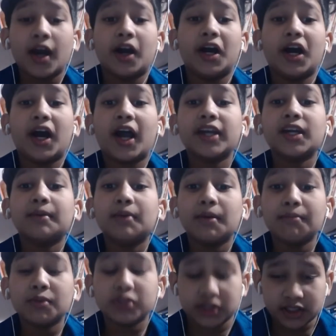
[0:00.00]
I am a
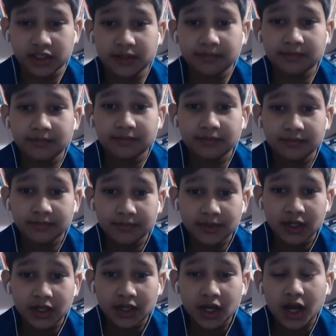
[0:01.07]
Muslim.
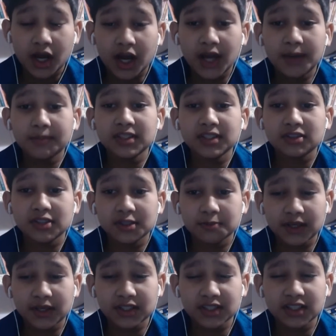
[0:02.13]
I must
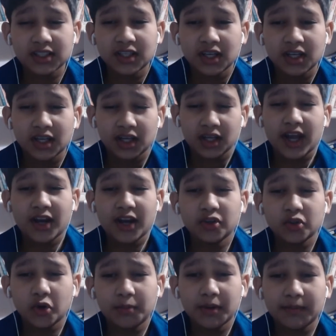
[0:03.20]
respect
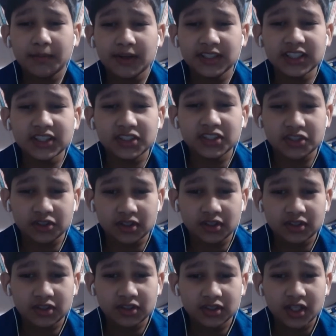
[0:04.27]
and obey my
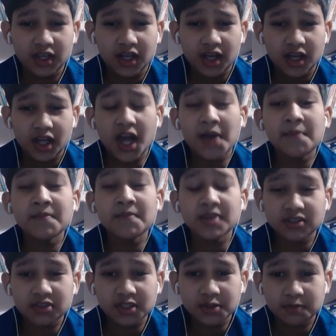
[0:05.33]
teachers. I
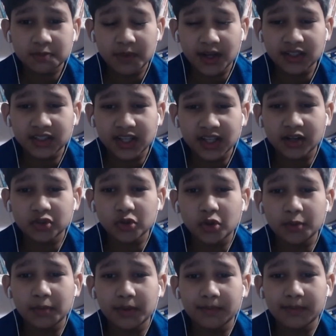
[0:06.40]
must respect and
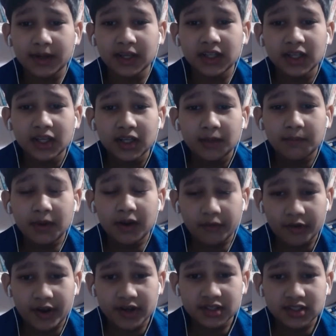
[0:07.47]
obey my
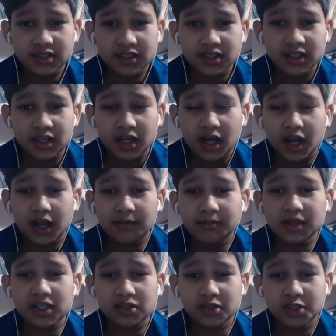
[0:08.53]
parents. I
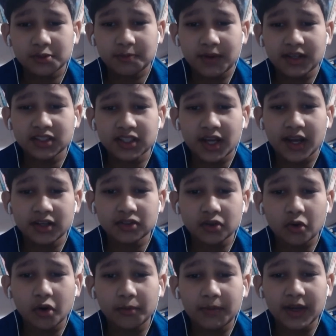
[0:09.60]
must respect and
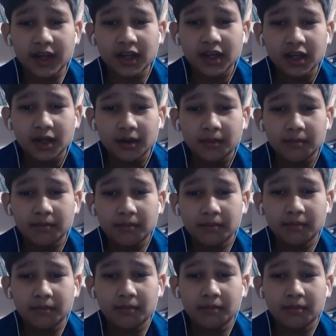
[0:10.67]
obey
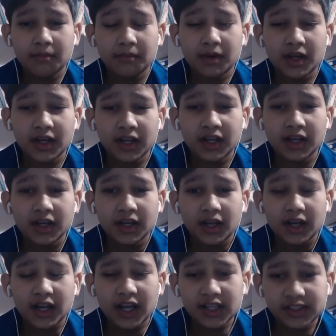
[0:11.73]
my
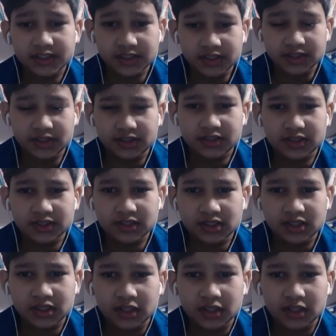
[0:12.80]
elders.